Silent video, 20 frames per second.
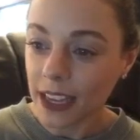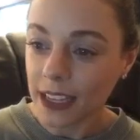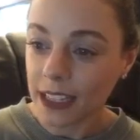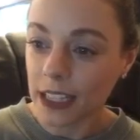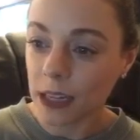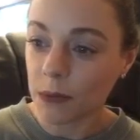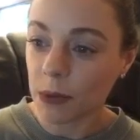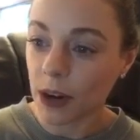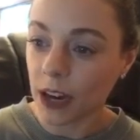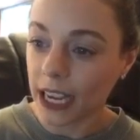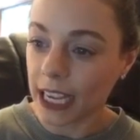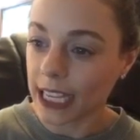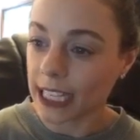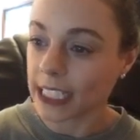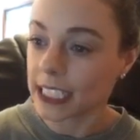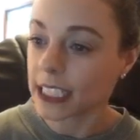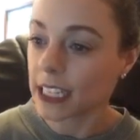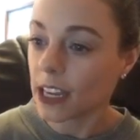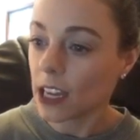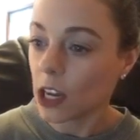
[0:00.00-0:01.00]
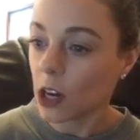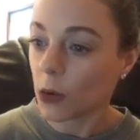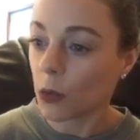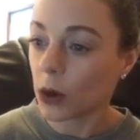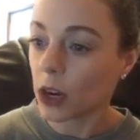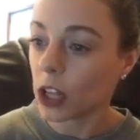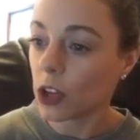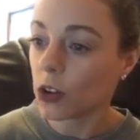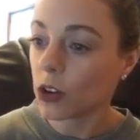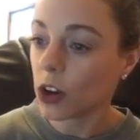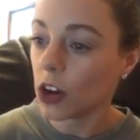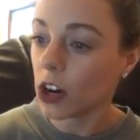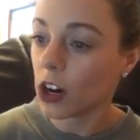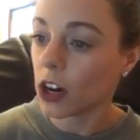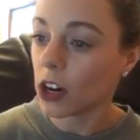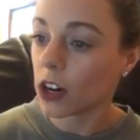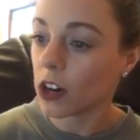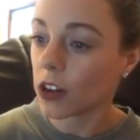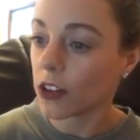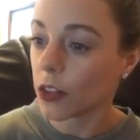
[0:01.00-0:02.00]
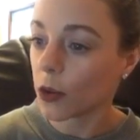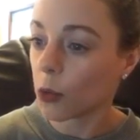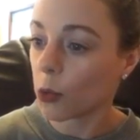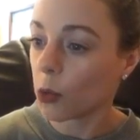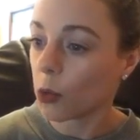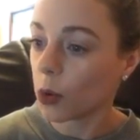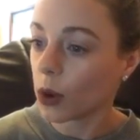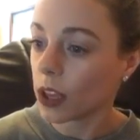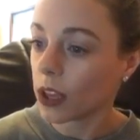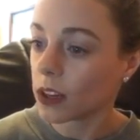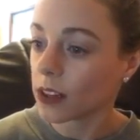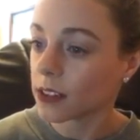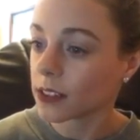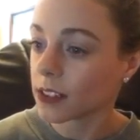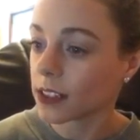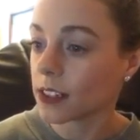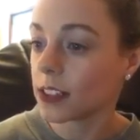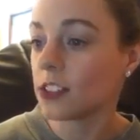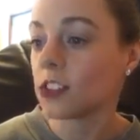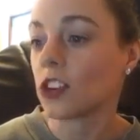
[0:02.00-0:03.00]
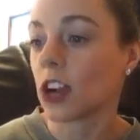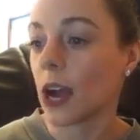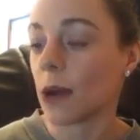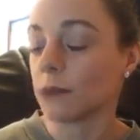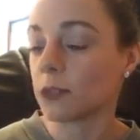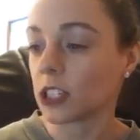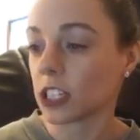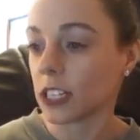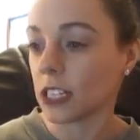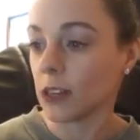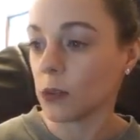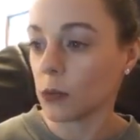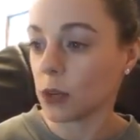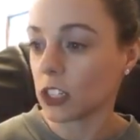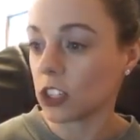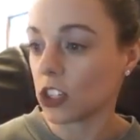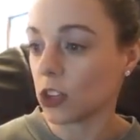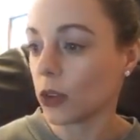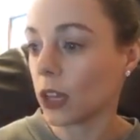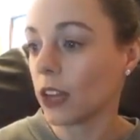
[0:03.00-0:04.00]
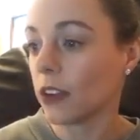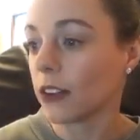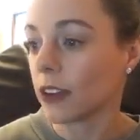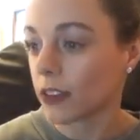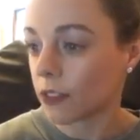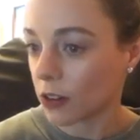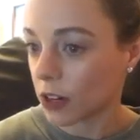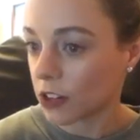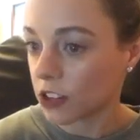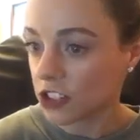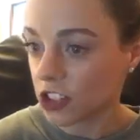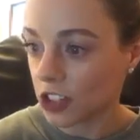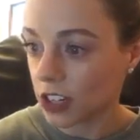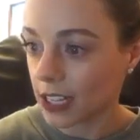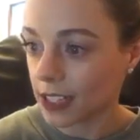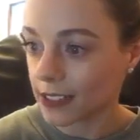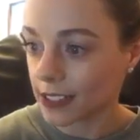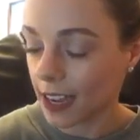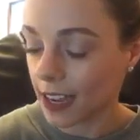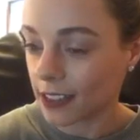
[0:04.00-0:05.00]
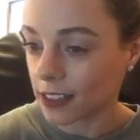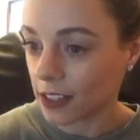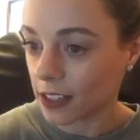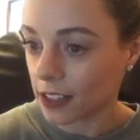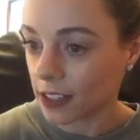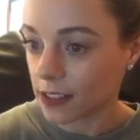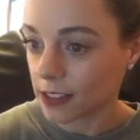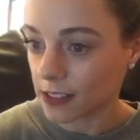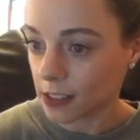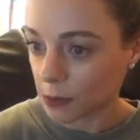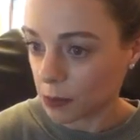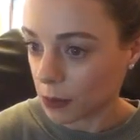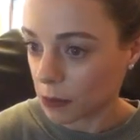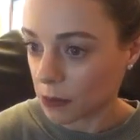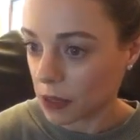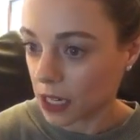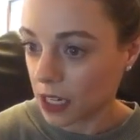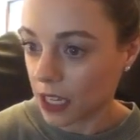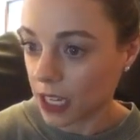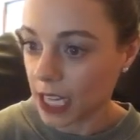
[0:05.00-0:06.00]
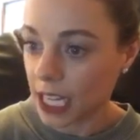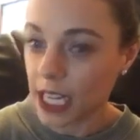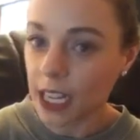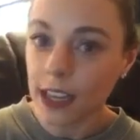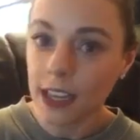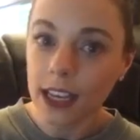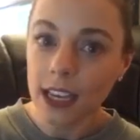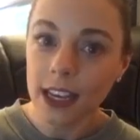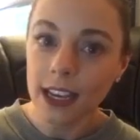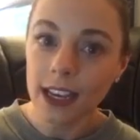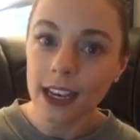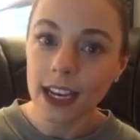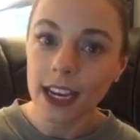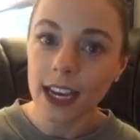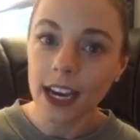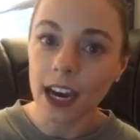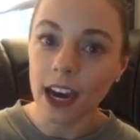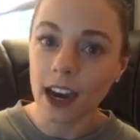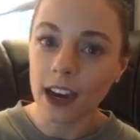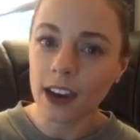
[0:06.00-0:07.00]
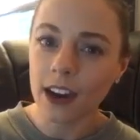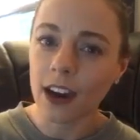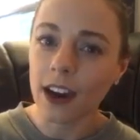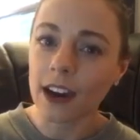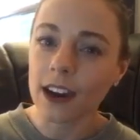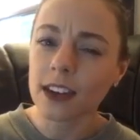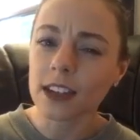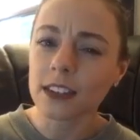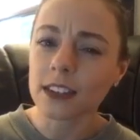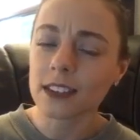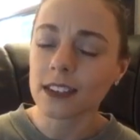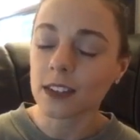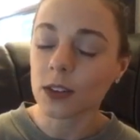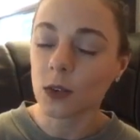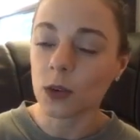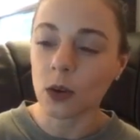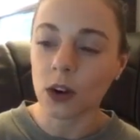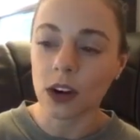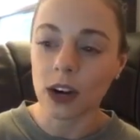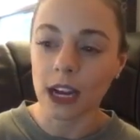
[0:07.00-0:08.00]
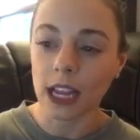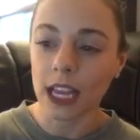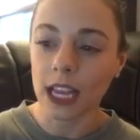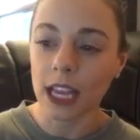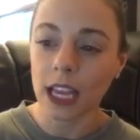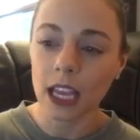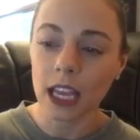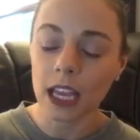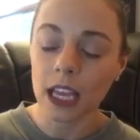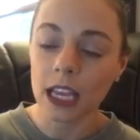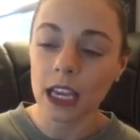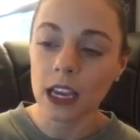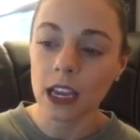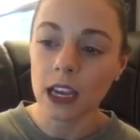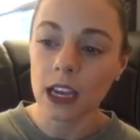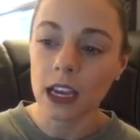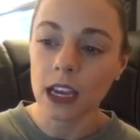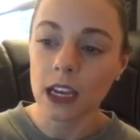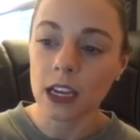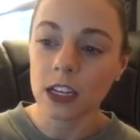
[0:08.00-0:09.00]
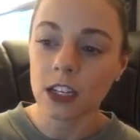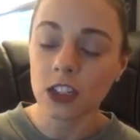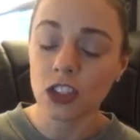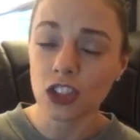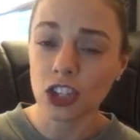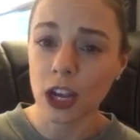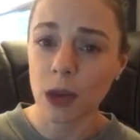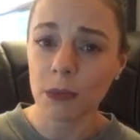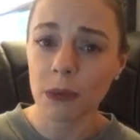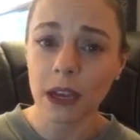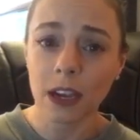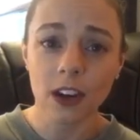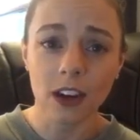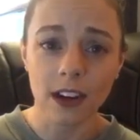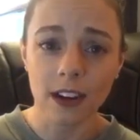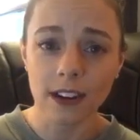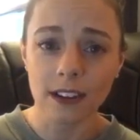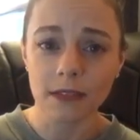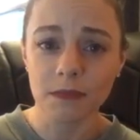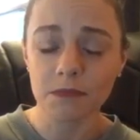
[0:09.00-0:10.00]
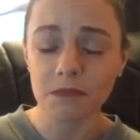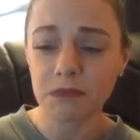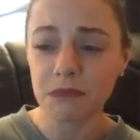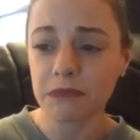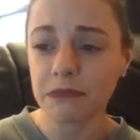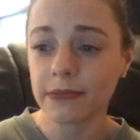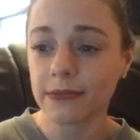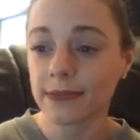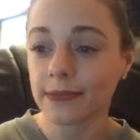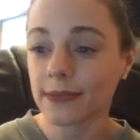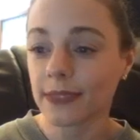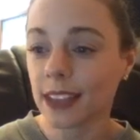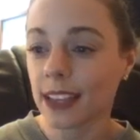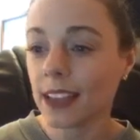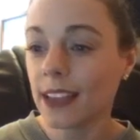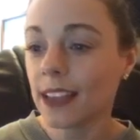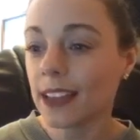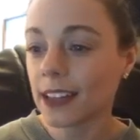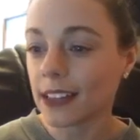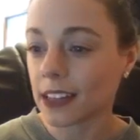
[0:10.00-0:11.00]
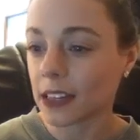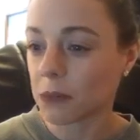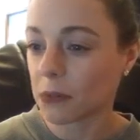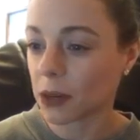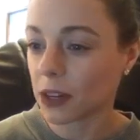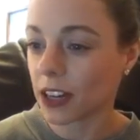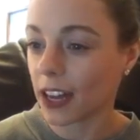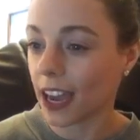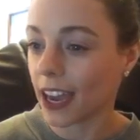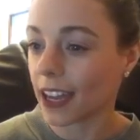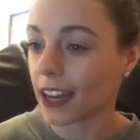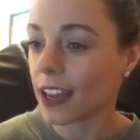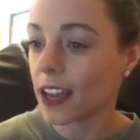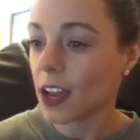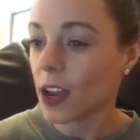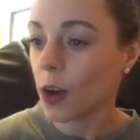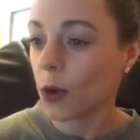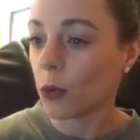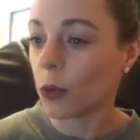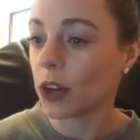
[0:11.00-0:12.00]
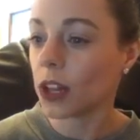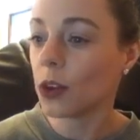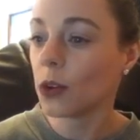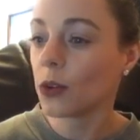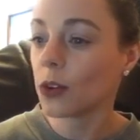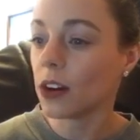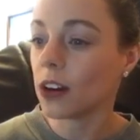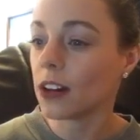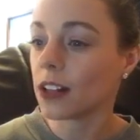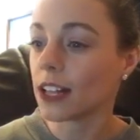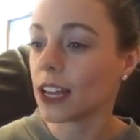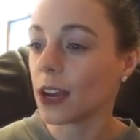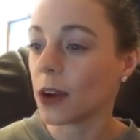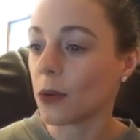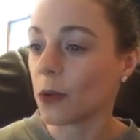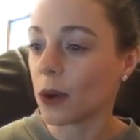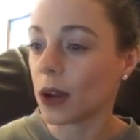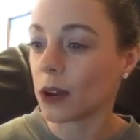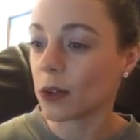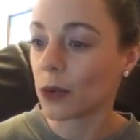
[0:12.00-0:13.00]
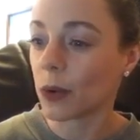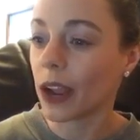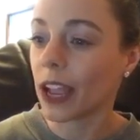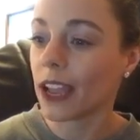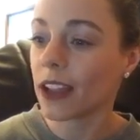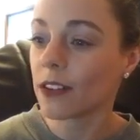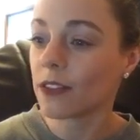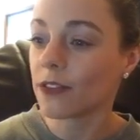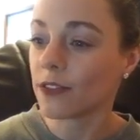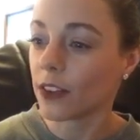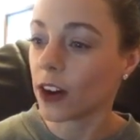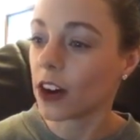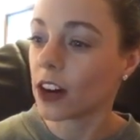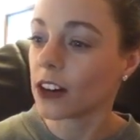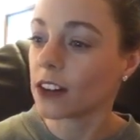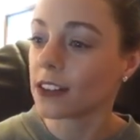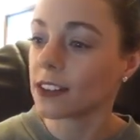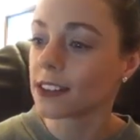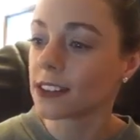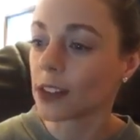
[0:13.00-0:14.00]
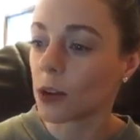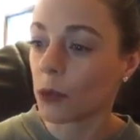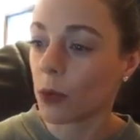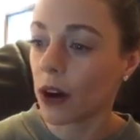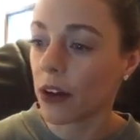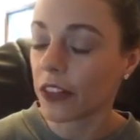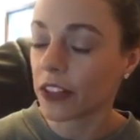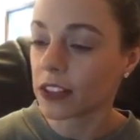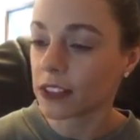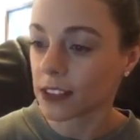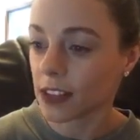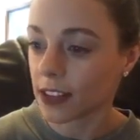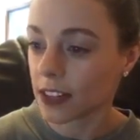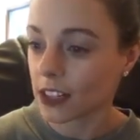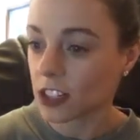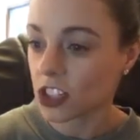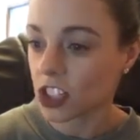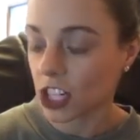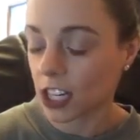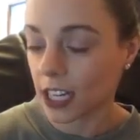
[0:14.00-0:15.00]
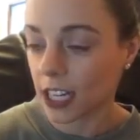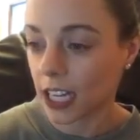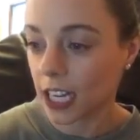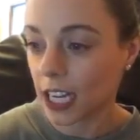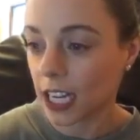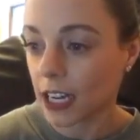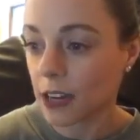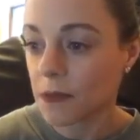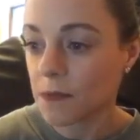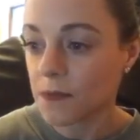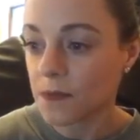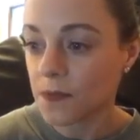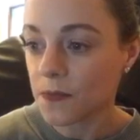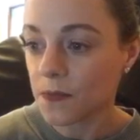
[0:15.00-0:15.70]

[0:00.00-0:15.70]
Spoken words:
Number 8, what do you call the wheeled contraption in which you carry groceries at the supermarket? A cart or a shopping cart? Number 9, what do you call it when rain falls while the sun is shining?